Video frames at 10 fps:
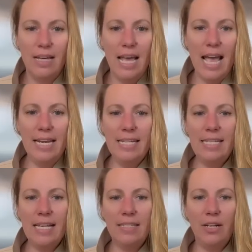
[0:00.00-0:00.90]
And he
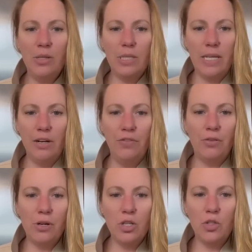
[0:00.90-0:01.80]
says there is
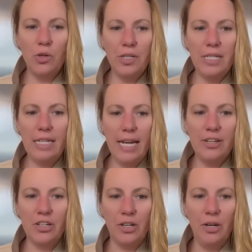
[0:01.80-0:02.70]
therefore a certain
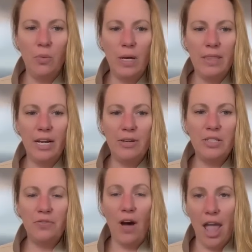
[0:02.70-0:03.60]
danger when there
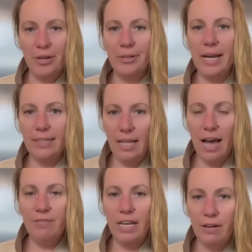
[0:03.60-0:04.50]
is fire and
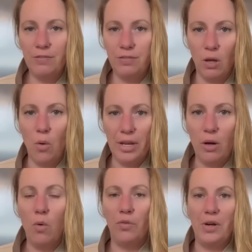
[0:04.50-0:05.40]
lava flowing
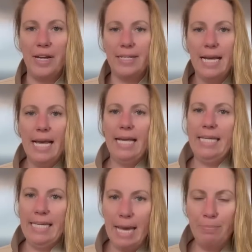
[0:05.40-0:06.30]
over it.
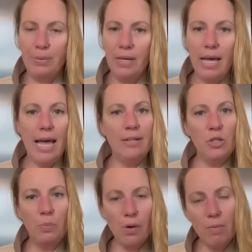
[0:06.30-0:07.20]
Yep, and
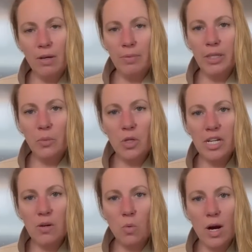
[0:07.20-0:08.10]
you probably
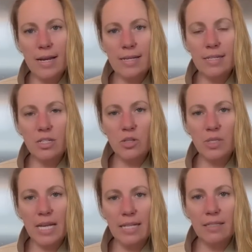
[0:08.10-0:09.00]
wouldn't want to
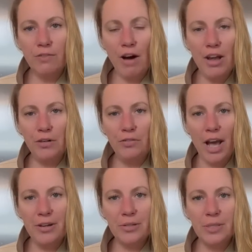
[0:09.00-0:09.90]
send
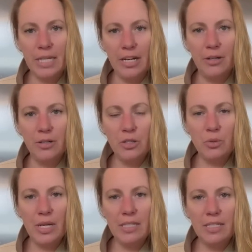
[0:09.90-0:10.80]
firefighters there to
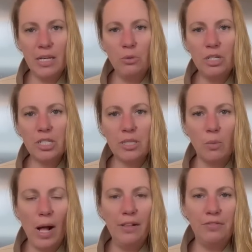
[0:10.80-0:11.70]
extinguish the
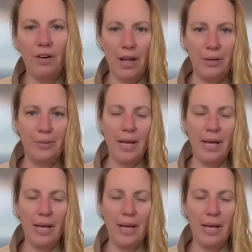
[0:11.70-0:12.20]
wildfire